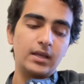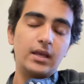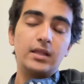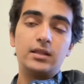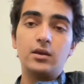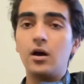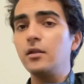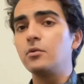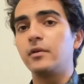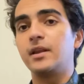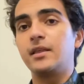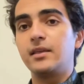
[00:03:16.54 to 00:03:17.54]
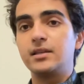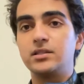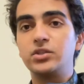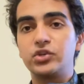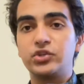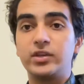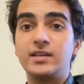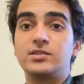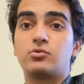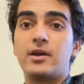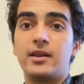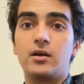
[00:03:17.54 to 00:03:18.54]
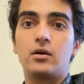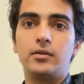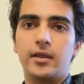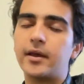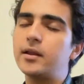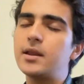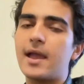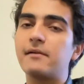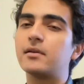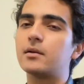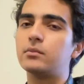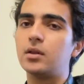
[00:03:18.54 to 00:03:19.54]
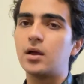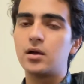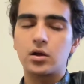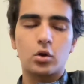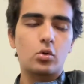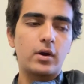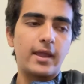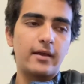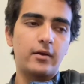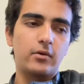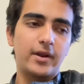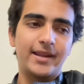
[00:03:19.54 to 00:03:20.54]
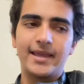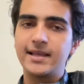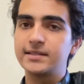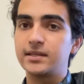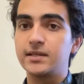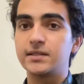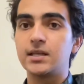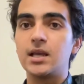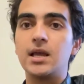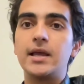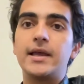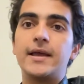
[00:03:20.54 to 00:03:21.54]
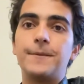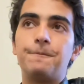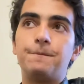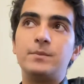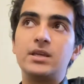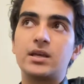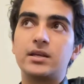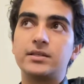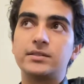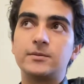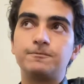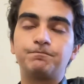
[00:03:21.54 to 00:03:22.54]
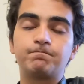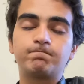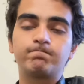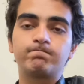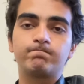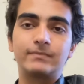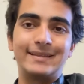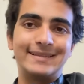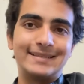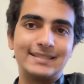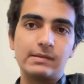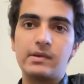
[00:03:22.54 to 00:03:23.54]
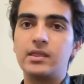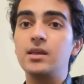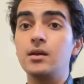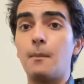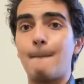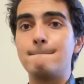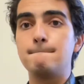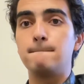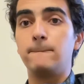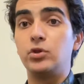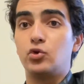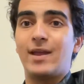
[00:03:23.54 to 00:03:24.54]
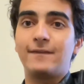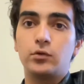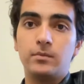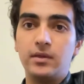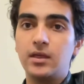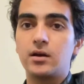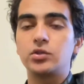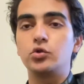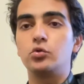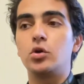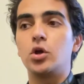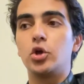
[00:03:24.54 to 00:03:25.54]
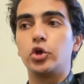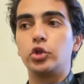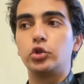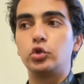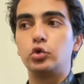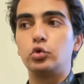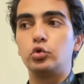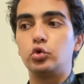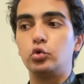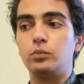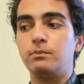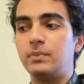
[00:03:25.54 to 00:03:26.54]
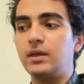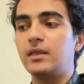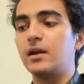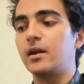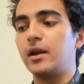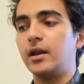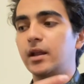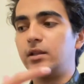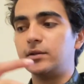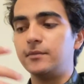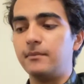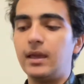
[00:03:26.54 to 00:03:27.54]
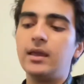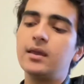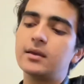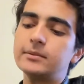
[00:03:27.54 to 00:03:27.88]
The other one that I think is interesting is writing online, having a blog or writing essays, because same idea, you don't have to be there to be there and to make